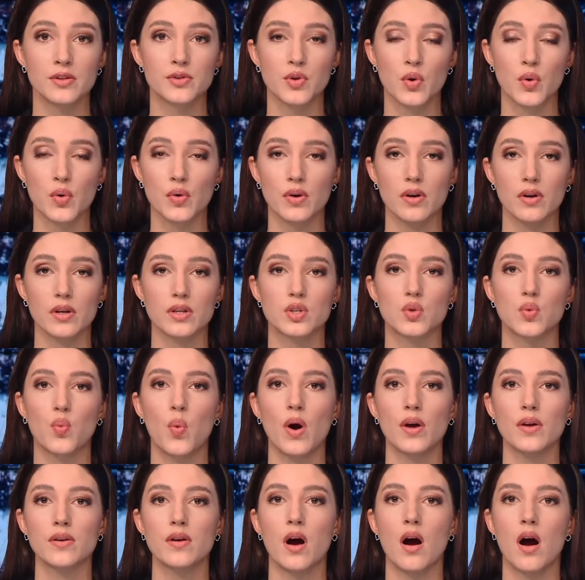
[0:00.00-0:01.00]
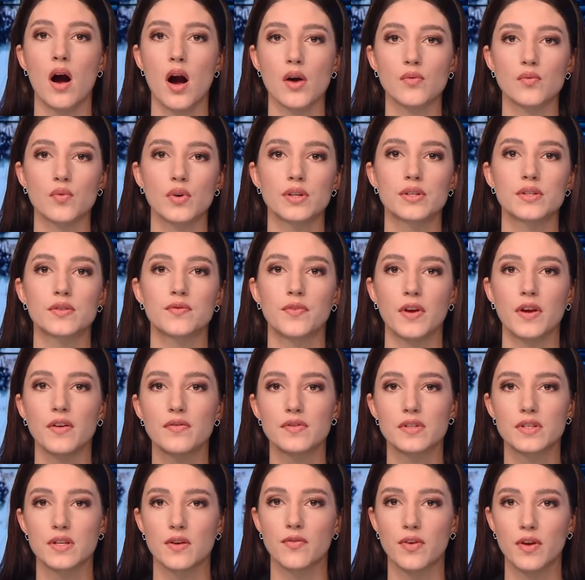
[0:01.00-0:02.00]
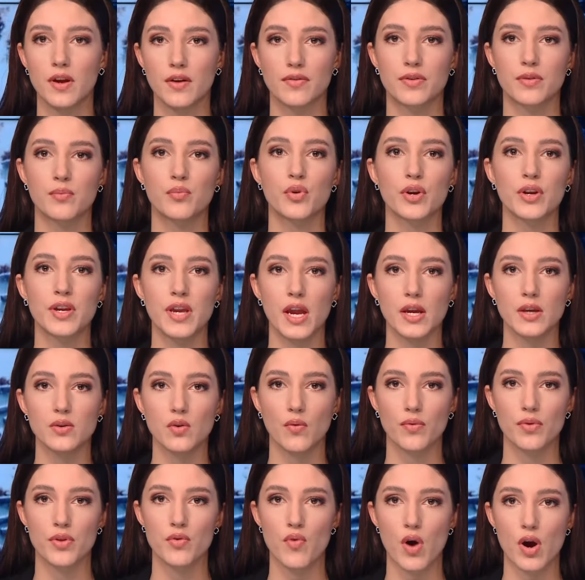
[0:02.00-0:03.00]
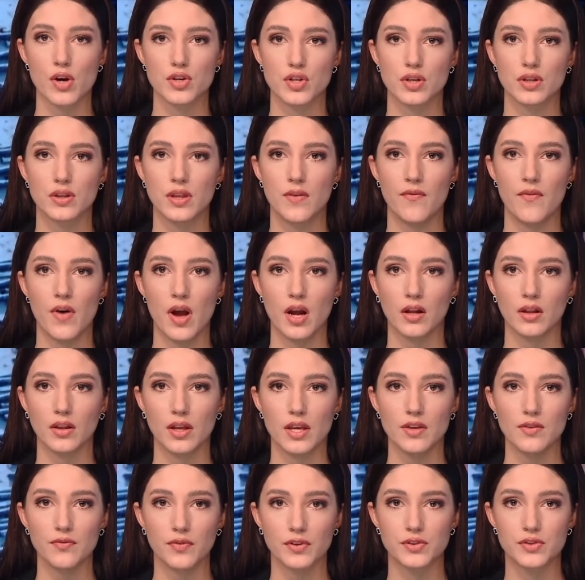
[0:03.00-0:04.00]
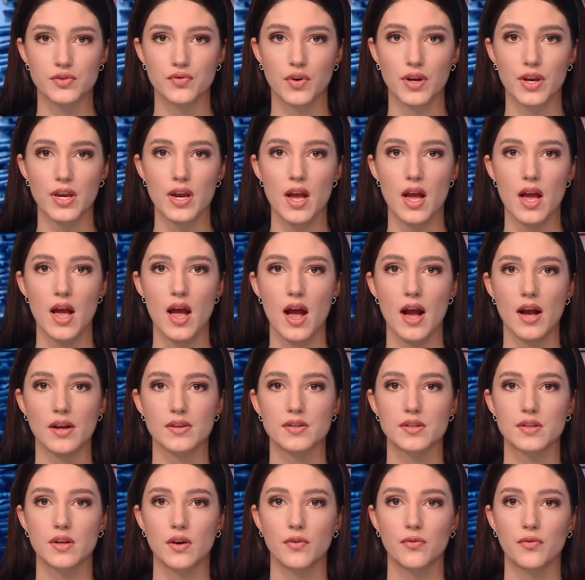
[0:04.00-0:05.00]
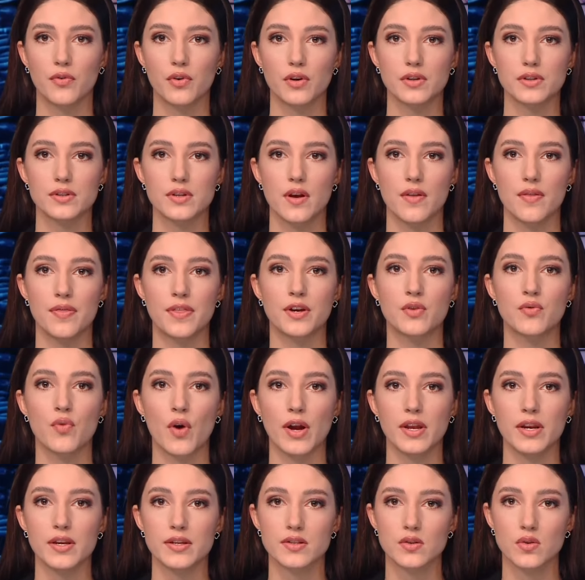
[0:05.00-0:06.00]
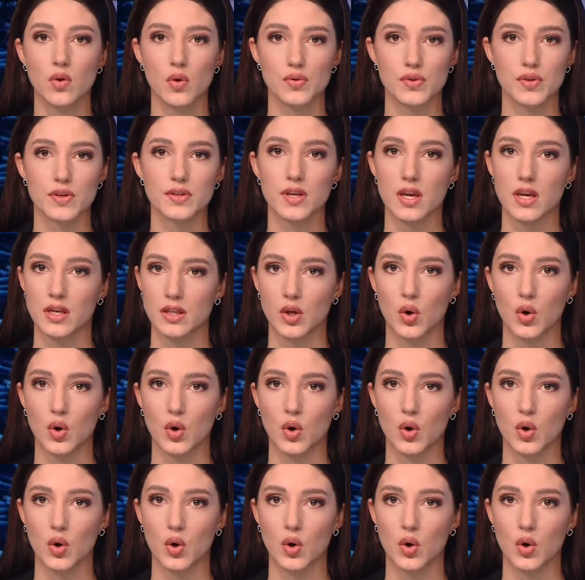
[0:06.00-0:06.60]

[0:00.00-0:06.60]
notorious 155th Brigade of the Russian Naval Infantry has suffered the greatest losses in